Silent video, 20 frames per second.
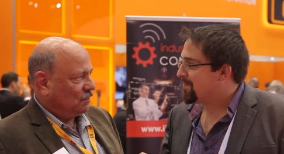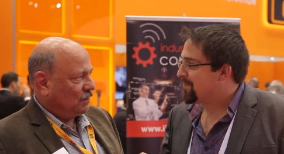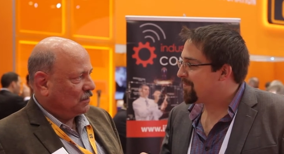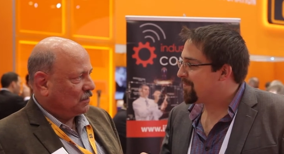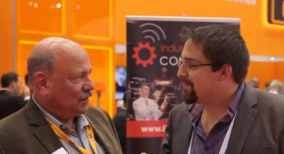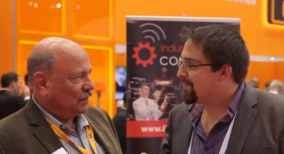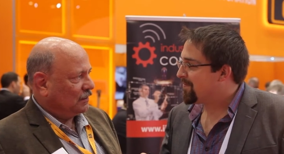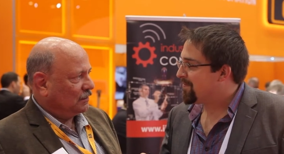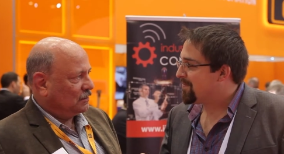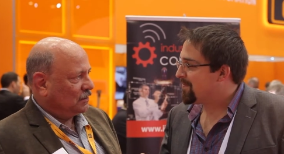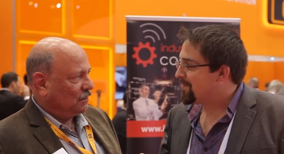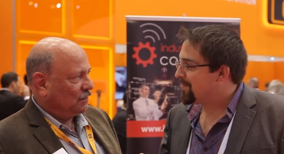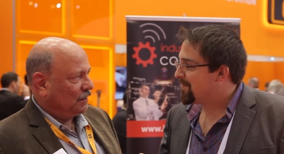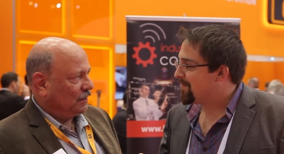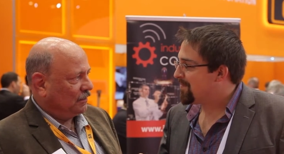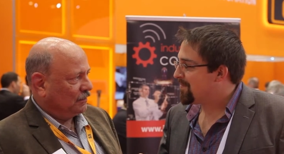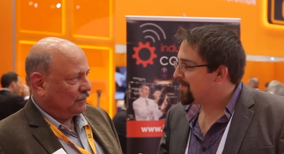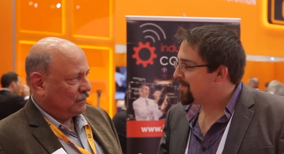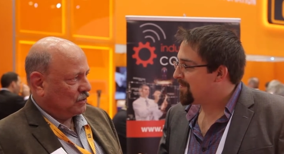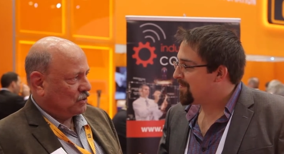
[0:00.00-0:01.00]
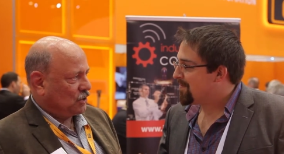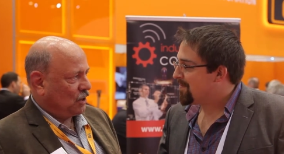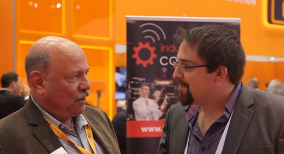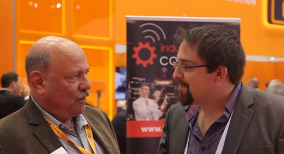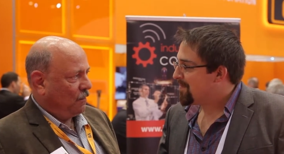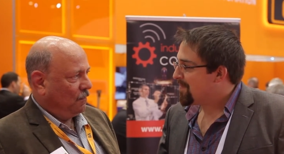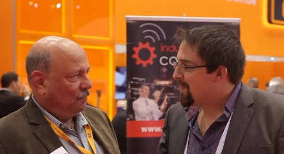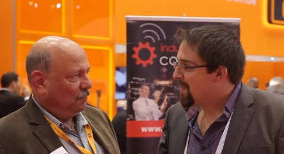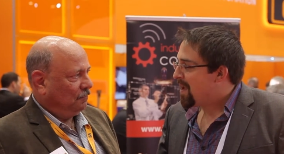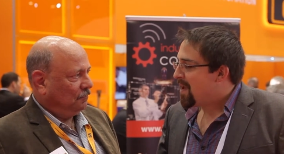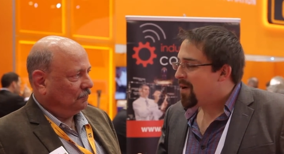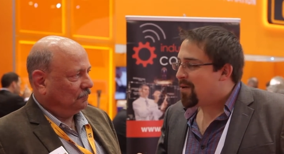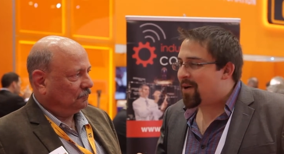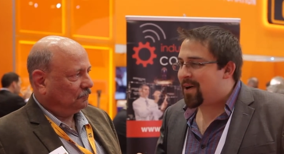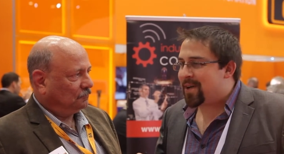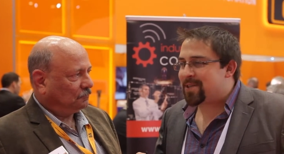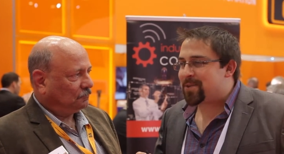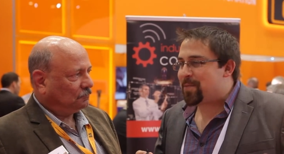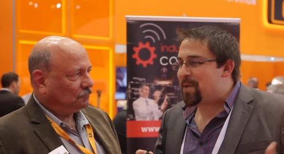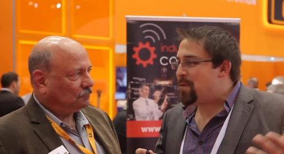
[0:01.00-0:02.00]
Speaker 1: between the two here at the show? Well,
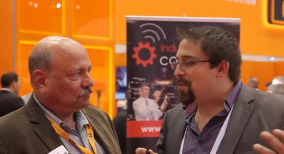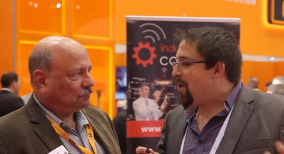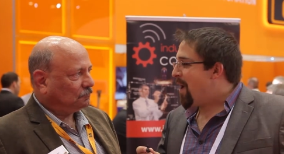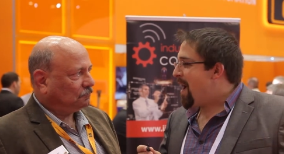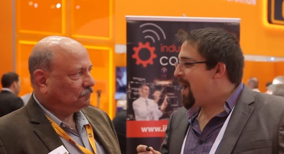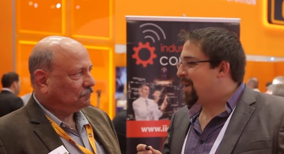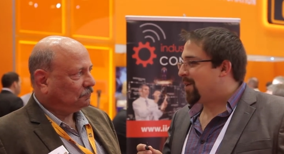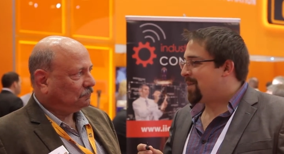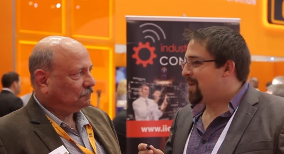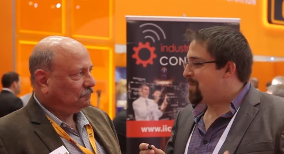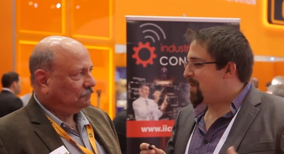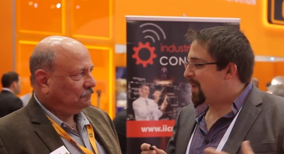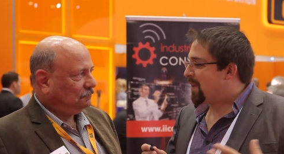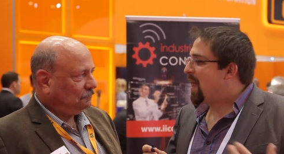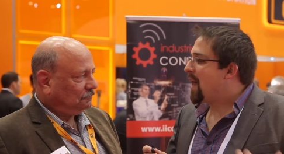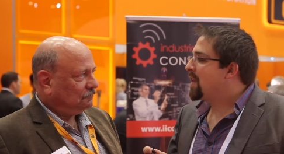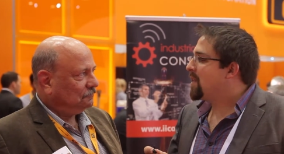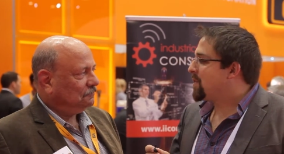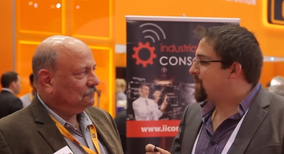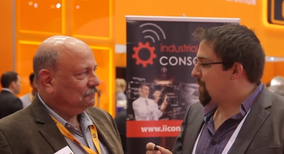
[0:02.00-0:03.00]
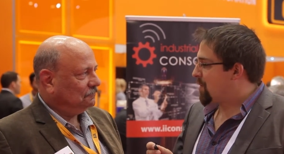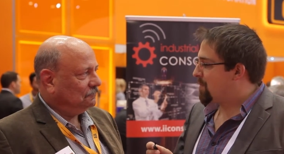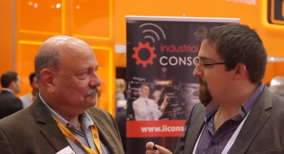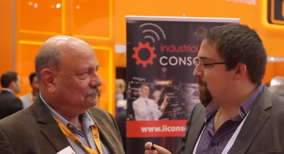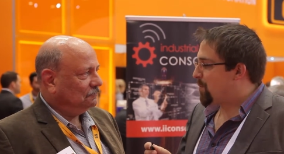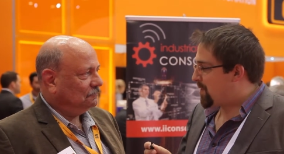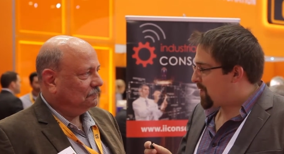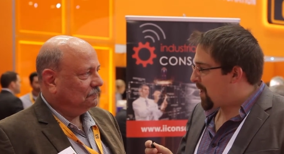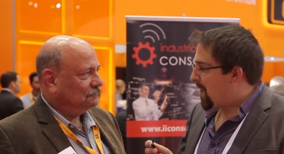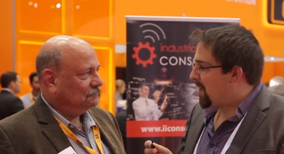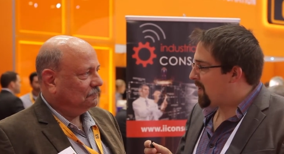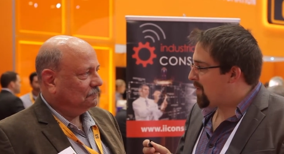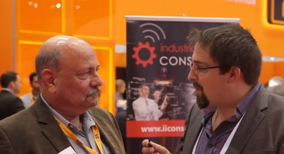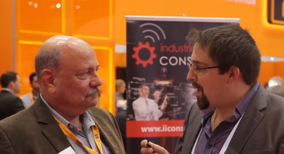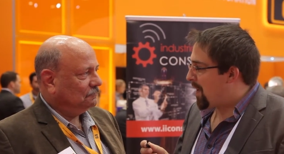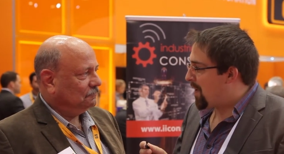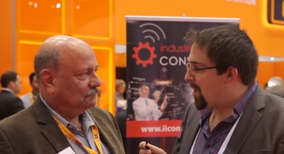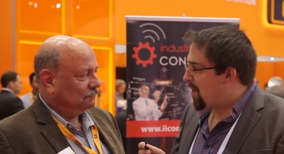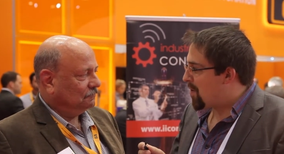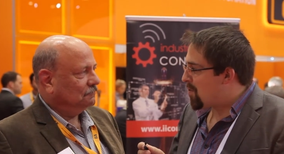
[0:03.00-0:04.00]
it's been wild. I mean, a lot of the terms we talk about
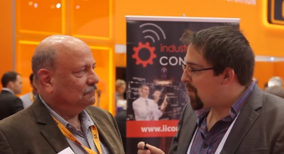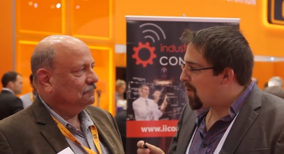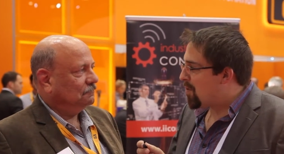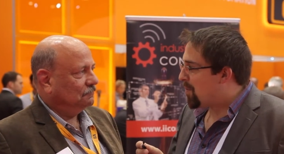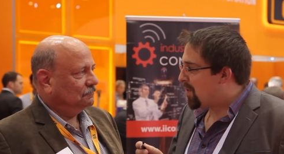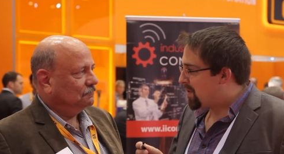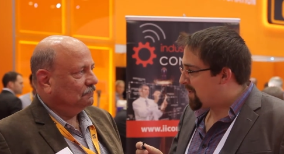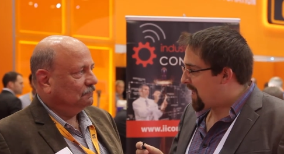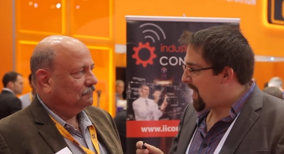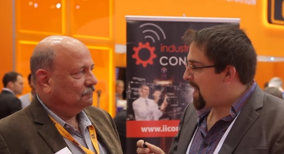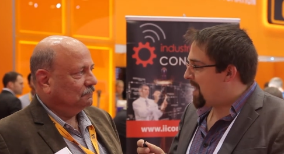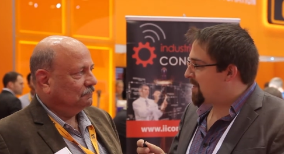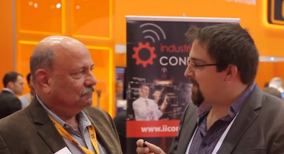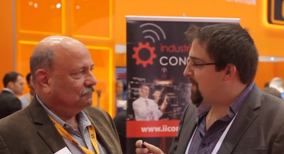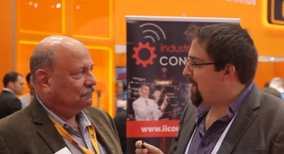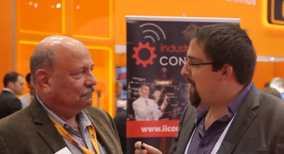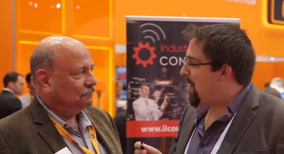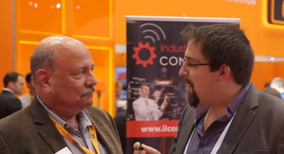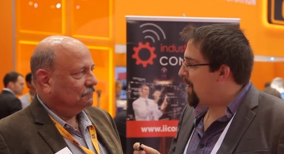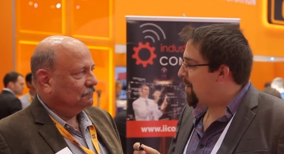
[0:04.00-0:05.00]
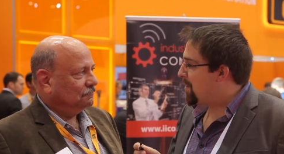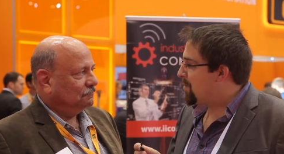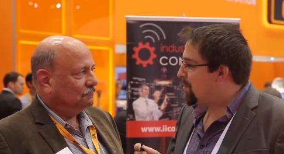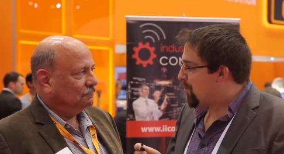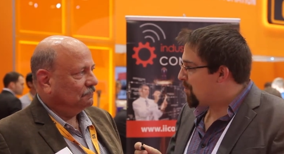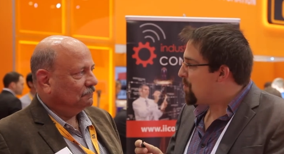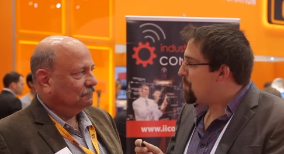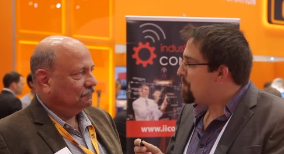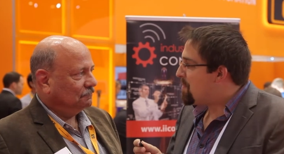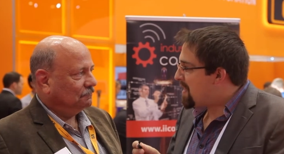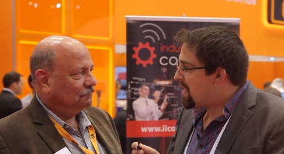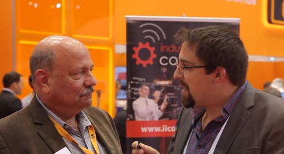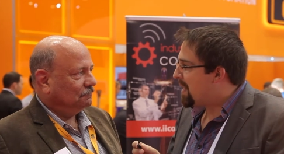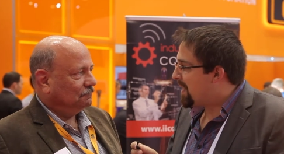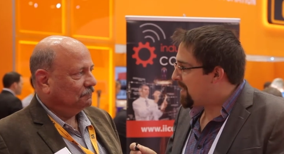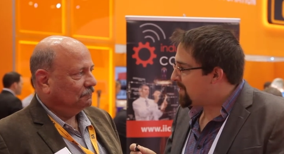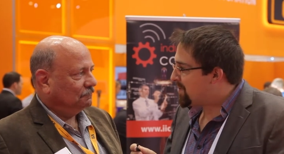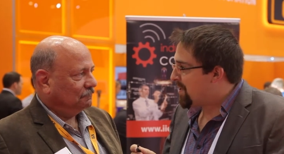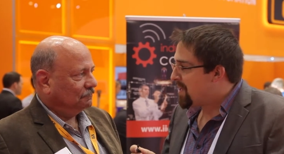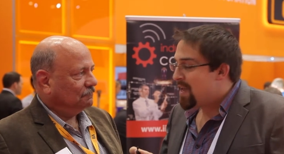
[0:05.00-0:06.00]
on our normal task uh, group
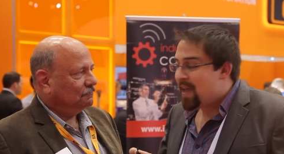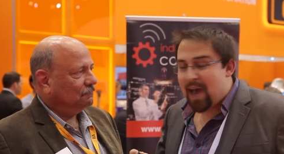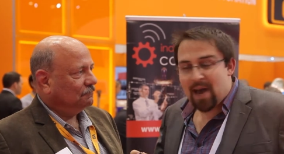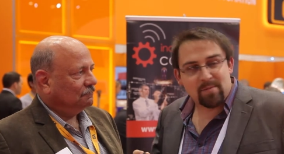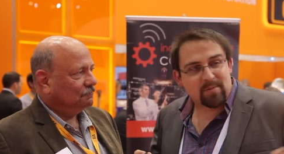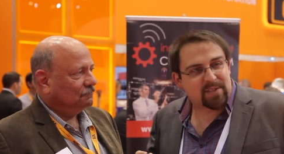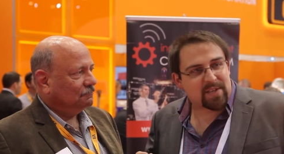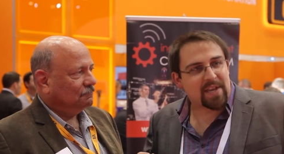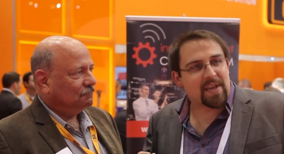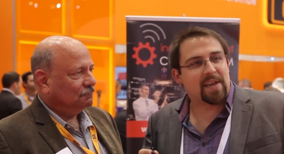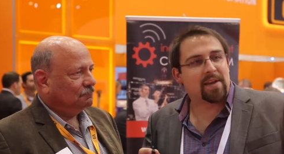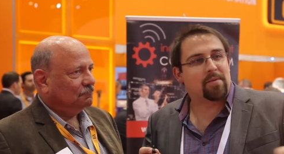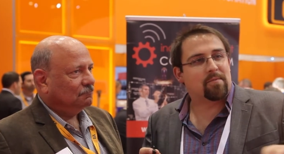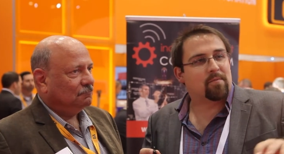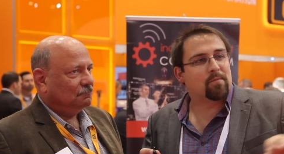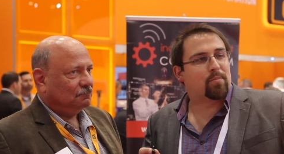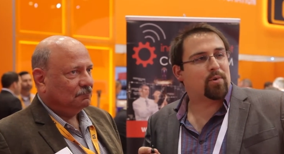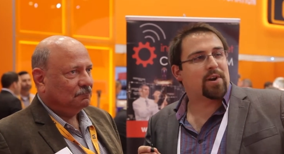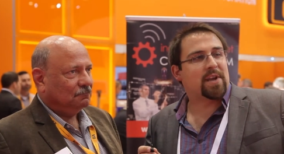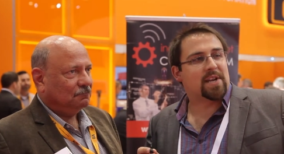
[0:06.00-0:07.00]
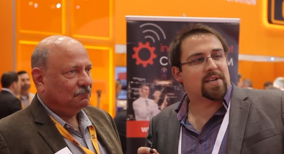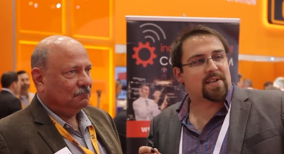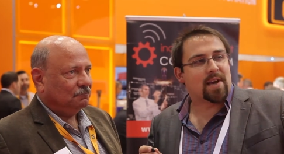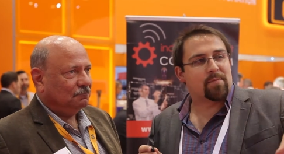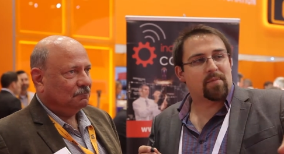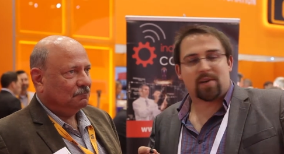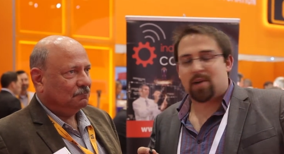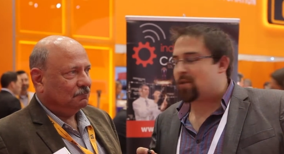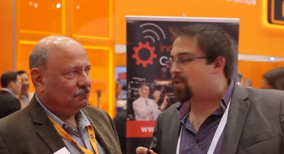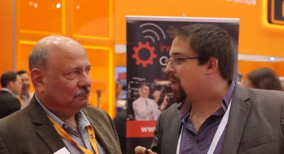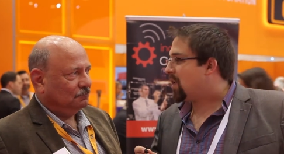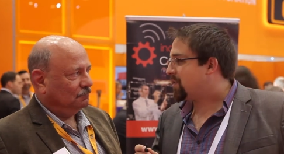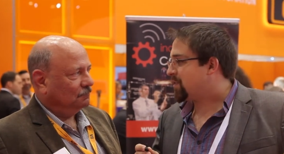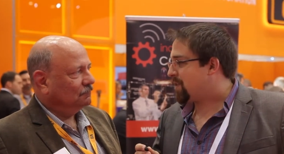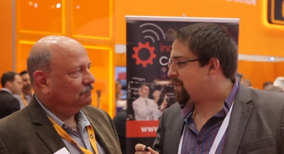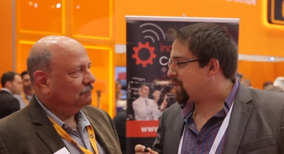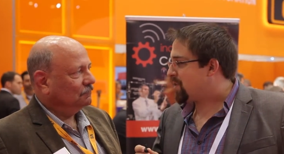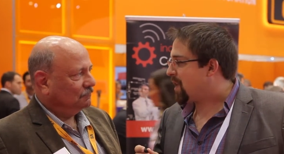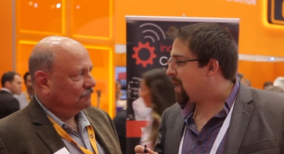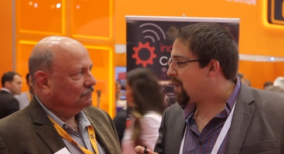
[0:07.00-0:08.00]
meetings, I'm seeing pretty endemic across the
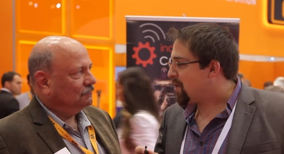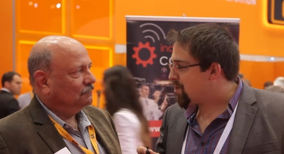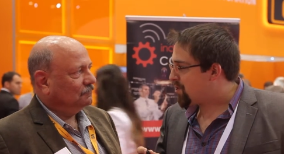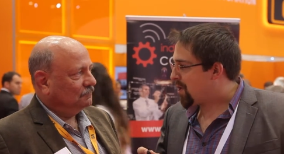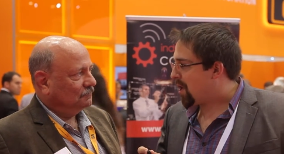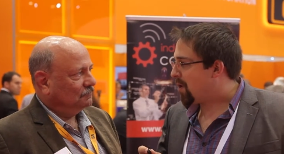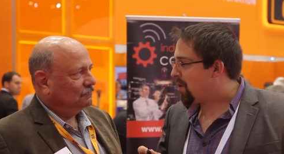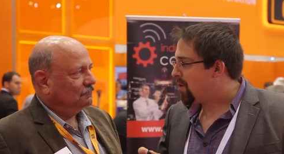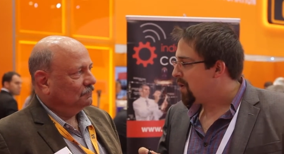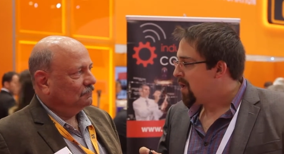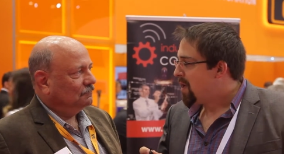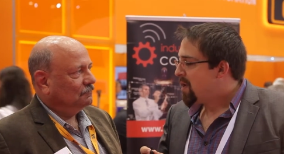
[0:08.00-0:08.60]
entire show.